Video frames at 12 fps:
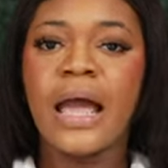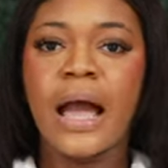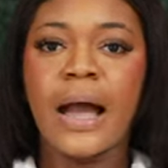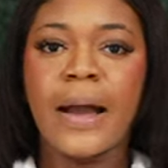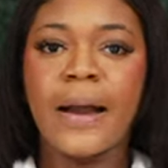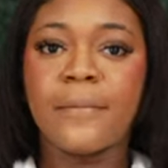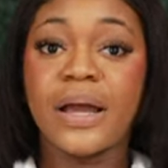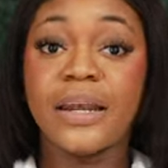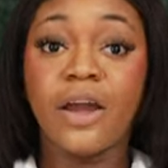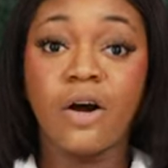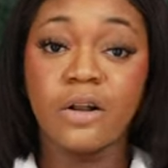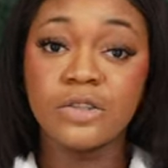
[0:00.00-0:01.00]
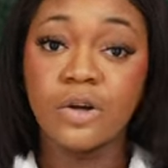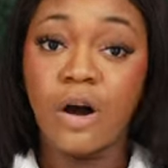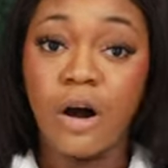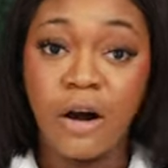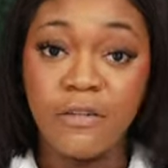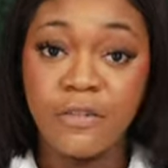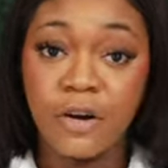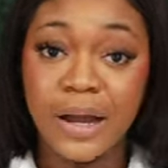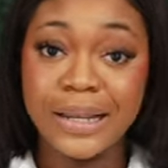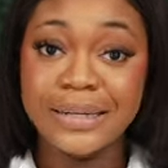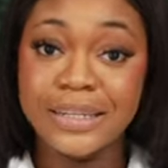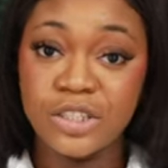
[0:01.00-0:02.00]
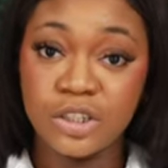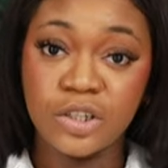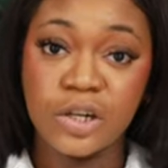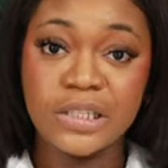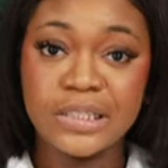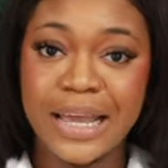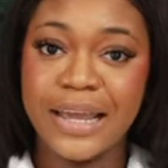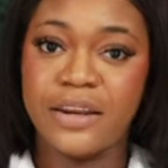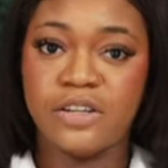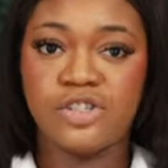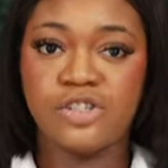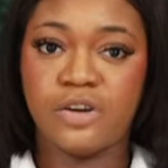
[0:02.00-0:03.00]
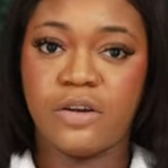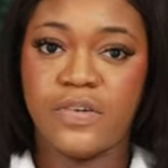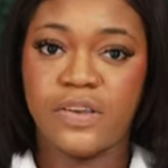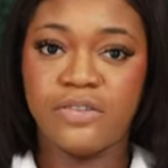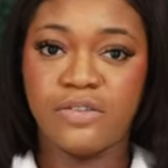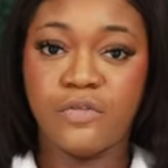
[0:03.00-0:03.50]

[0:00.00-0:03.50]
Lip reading: and they also offer a digital signage service